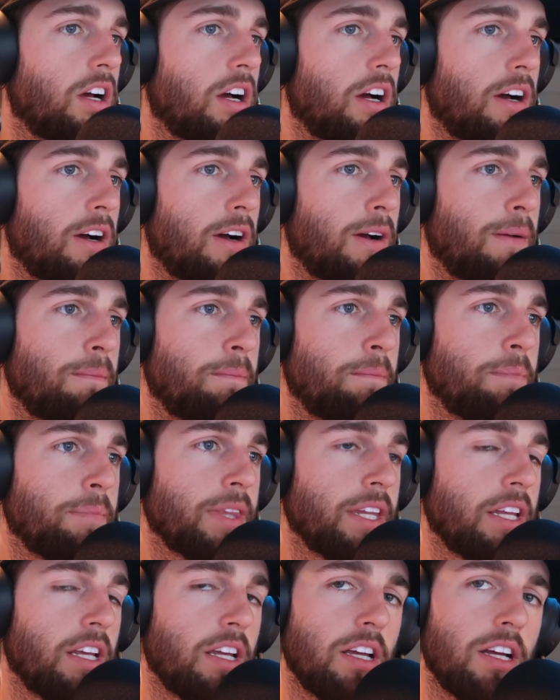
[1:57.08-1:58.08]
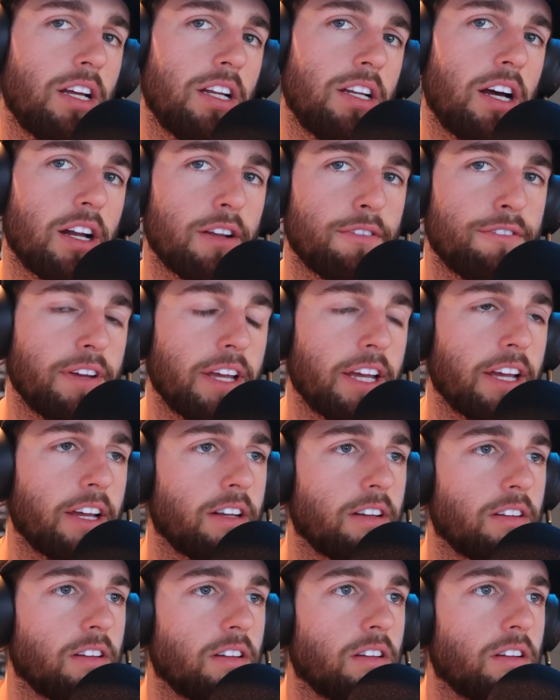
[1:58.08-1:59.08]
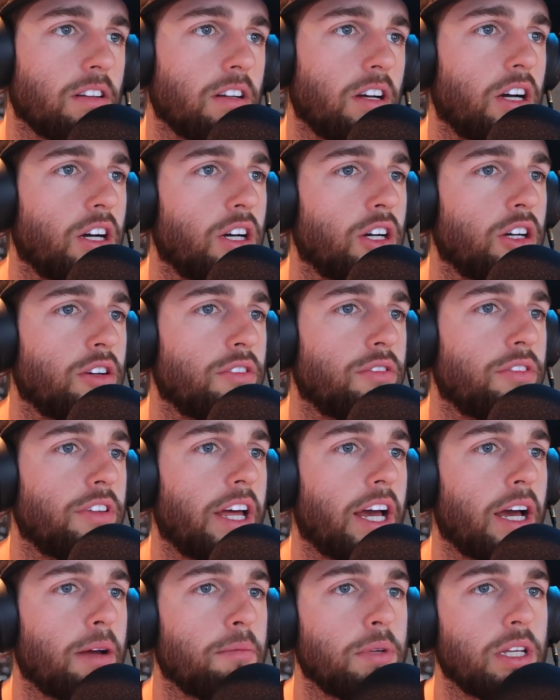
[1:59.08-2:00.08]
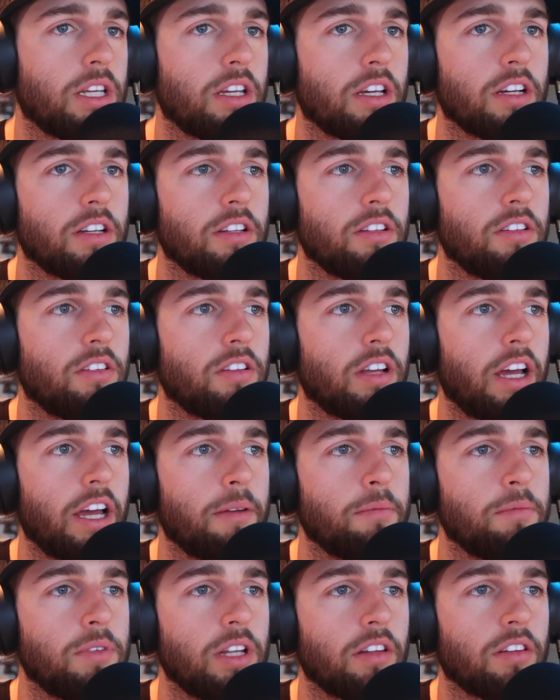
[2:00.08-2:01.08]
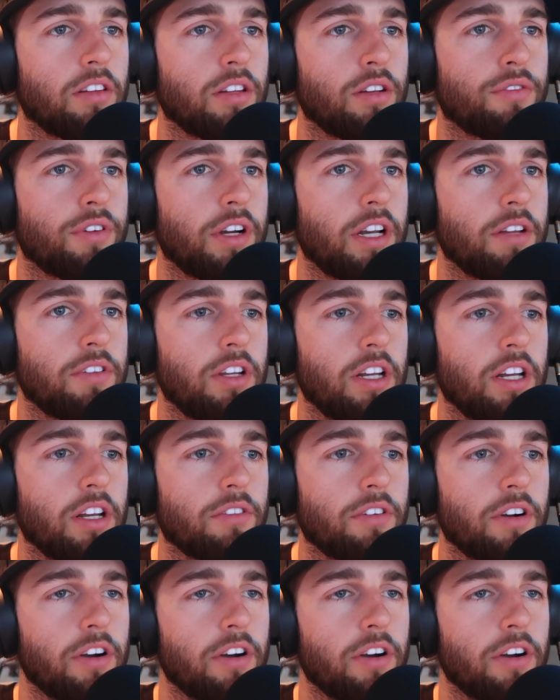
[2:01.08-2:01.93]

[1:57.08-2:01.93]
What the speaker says: Not a fan of that because I am deathly afraid of getting